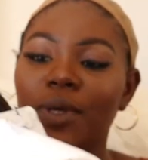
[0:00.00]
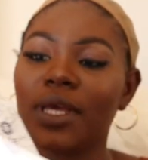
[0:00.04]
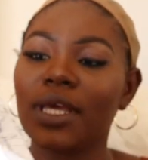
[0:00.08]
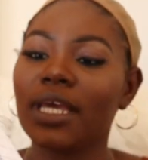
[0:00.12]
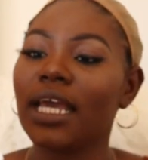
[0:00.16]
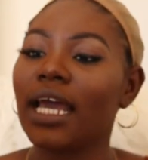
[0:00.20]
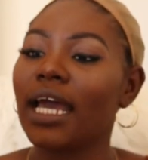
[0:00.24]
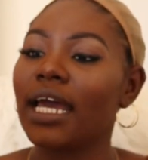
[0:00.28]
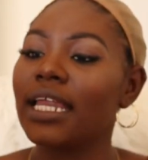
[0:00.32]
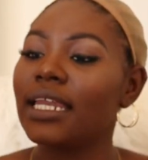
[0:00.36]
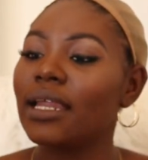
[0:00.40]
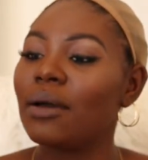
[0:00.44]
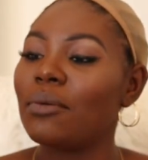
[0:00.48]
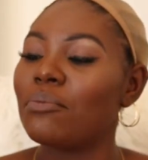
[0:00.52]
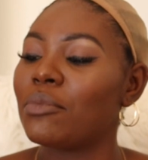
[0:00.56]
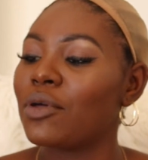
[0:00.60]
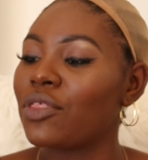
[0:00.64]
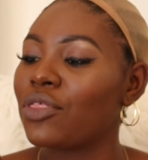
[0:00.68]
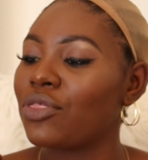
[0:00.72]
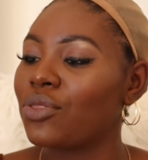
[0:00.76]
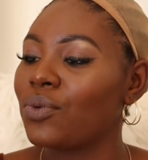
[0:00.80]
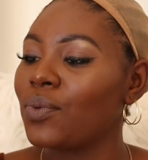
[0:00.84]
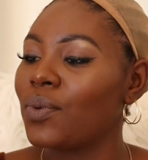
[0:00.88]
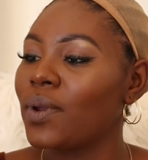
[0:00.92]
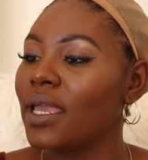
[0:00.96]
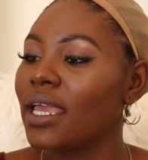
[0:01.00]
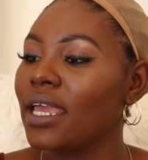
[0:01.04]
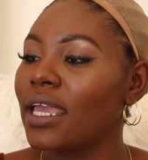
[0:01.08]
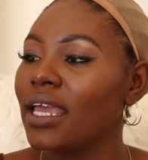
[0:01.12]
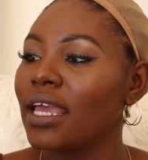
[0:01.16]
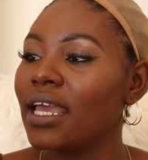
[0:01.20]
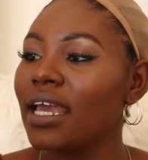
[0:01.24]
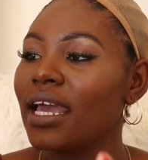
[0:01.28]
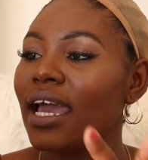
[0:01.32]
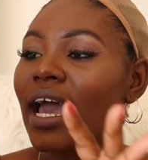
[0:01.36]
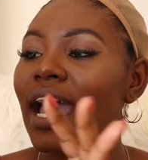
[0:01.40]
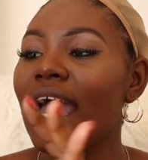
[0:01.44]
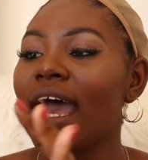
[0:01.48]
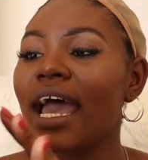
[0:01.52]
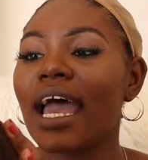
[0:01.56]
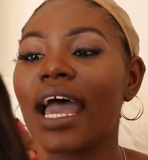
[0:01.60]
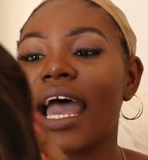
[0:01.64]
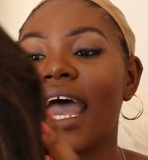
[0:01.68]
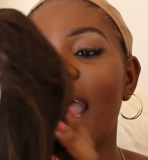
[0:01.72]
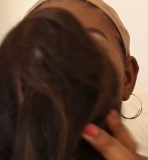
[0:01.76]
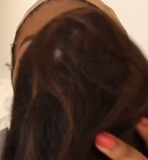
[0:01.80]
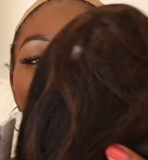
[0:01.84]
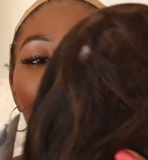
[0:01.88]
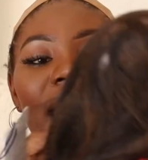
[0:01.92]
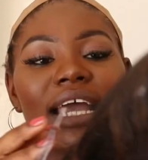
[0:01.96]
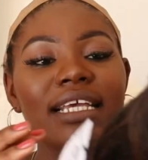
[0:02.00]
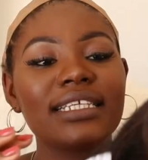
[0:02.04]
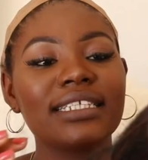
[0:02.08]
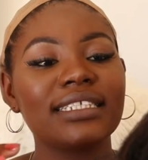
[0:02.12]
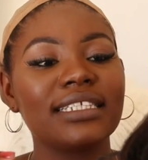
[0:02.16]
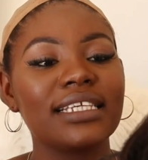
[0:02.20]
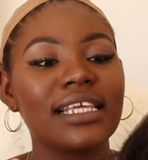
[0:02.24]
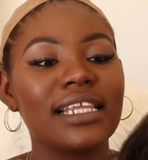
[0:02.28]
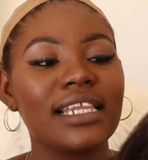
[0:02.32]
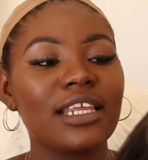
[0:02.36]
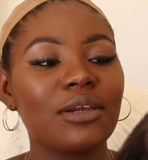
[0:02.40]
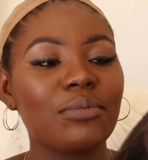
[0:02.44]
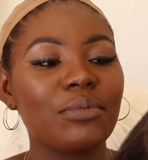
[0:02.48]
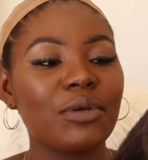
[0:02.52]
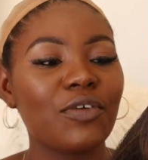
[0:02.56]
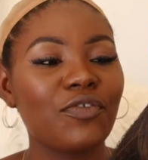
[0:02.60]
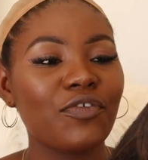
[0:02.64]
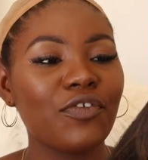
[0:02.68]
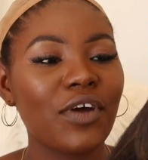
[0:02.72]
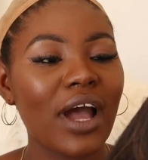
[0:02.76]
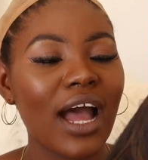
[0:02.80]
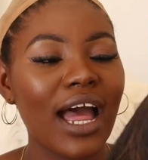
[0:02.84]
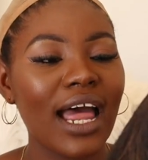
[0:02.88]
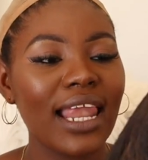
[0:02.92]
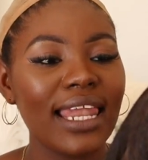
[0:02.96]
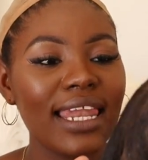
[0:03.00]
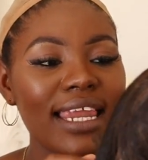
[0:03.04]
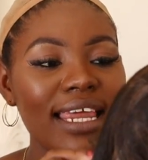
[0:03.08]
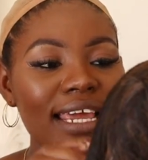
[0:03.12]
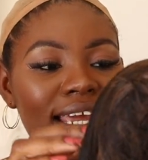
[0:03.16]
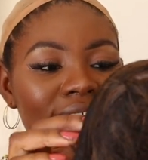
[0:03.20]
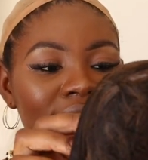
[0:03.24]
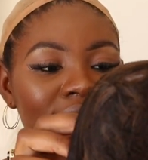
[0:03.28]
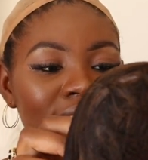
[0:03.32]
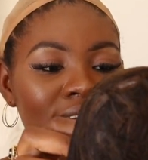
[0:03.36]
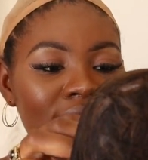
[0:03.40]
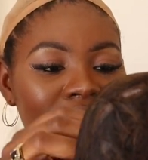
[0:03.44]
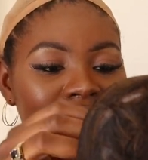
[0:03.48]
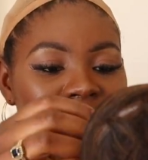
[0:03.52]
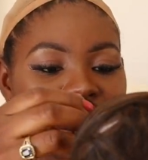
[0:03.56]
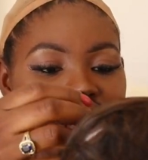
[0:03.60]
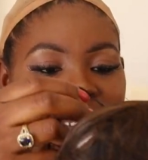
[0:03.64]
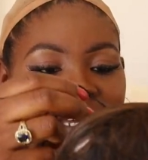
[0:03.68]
week number three. I see a little bit of color.